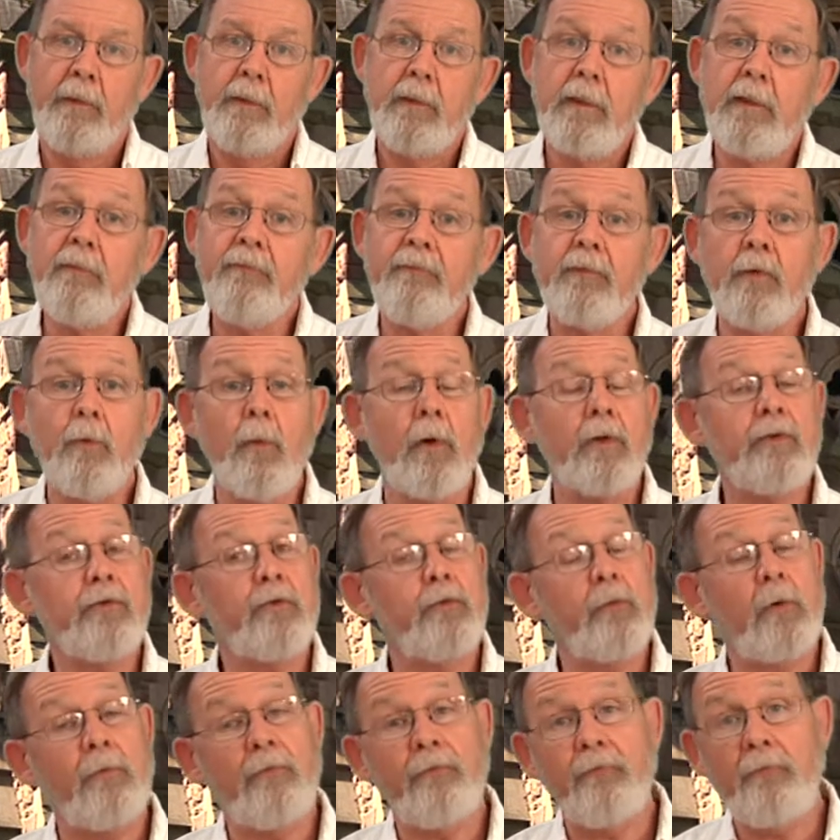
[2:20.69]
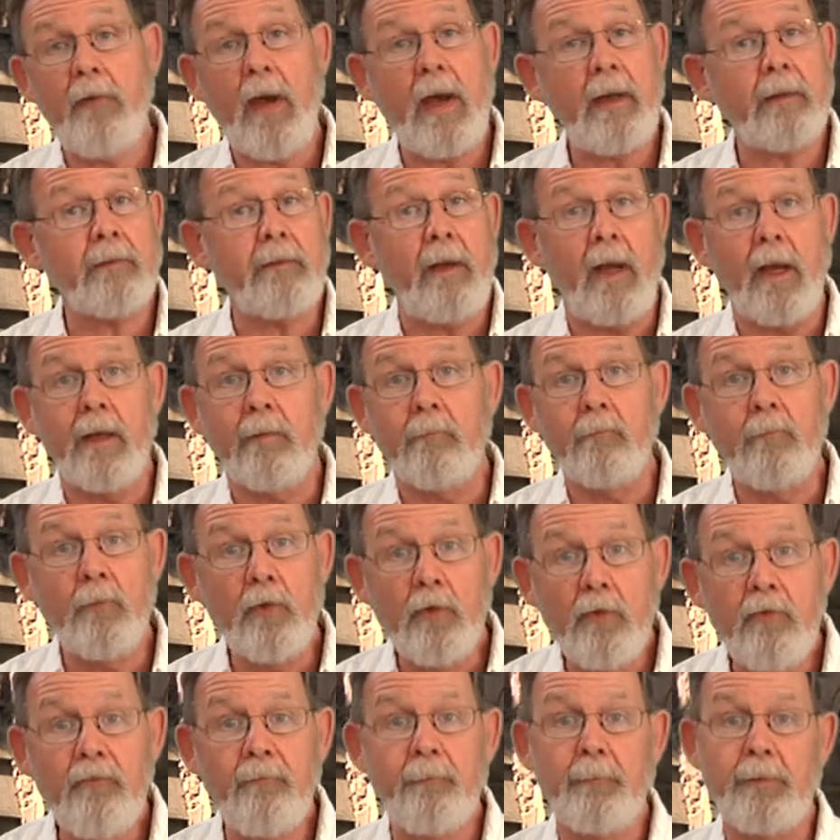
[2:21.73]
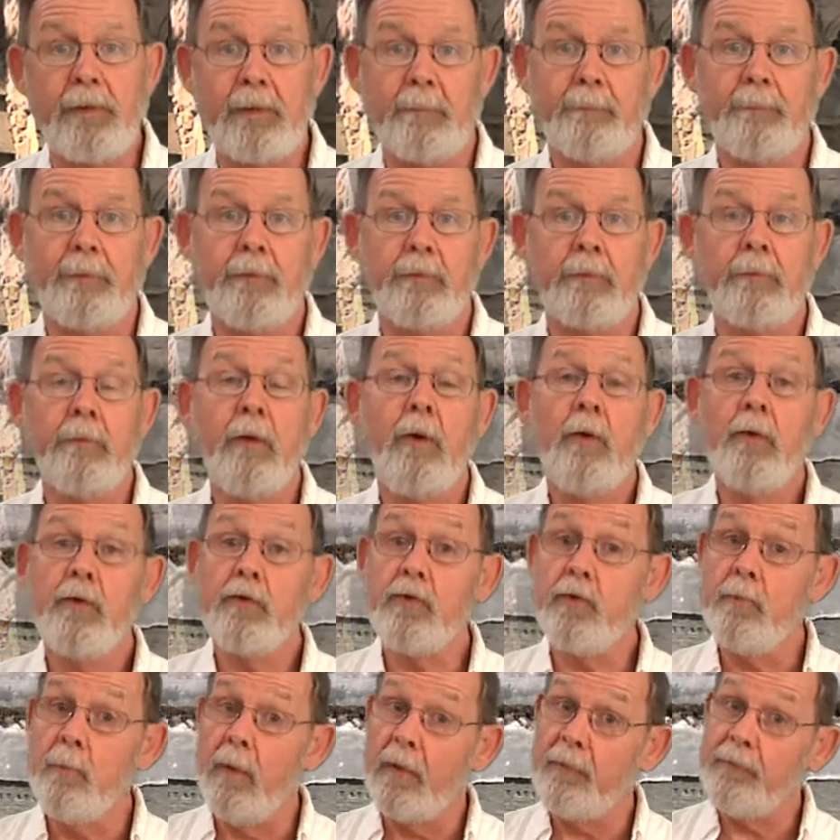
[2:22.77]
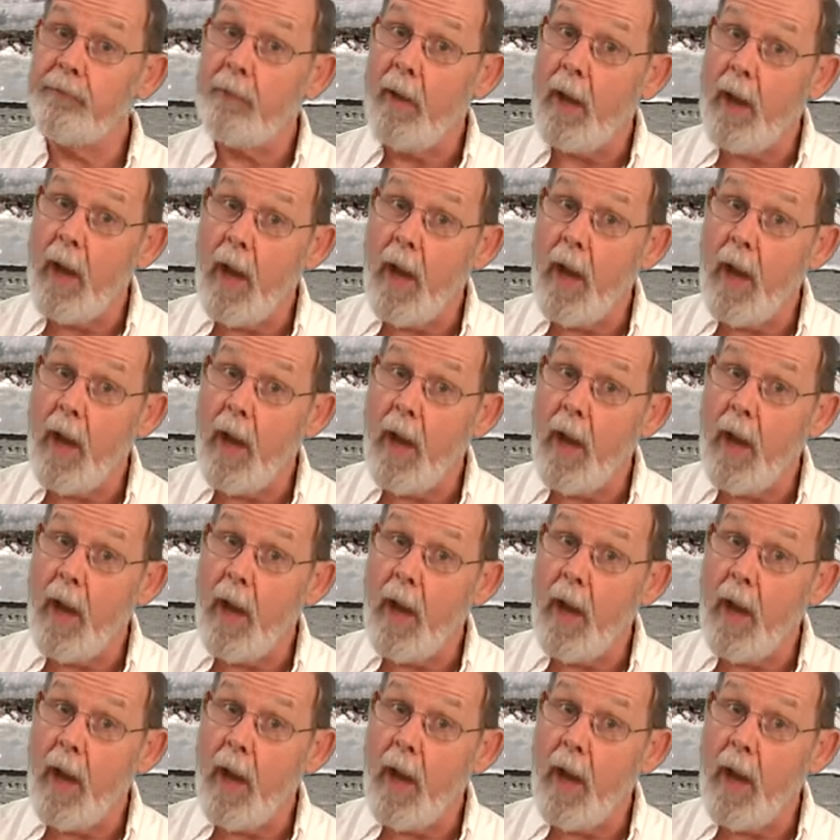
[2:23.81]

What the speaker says: If you want to affect and move people, you must